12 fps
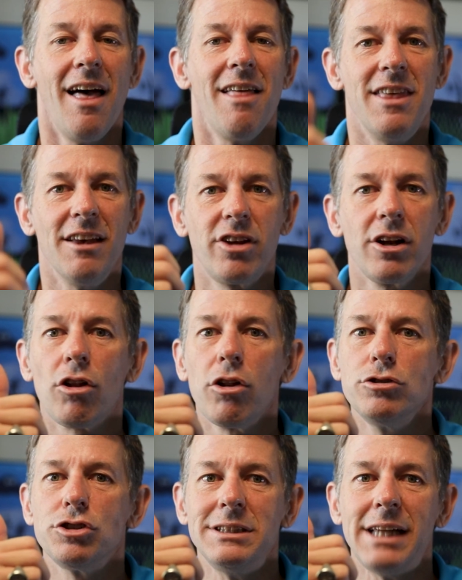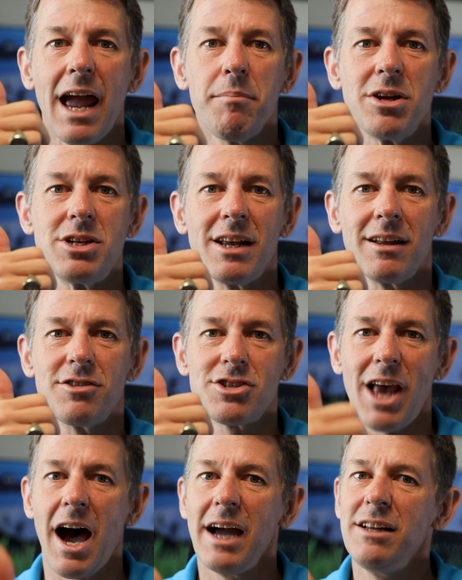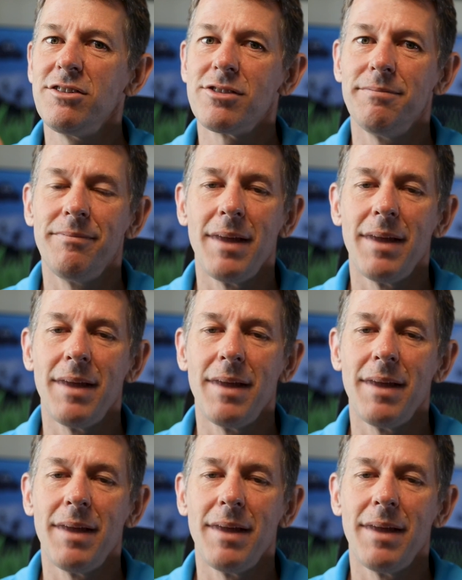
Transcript: This includes damaging signs,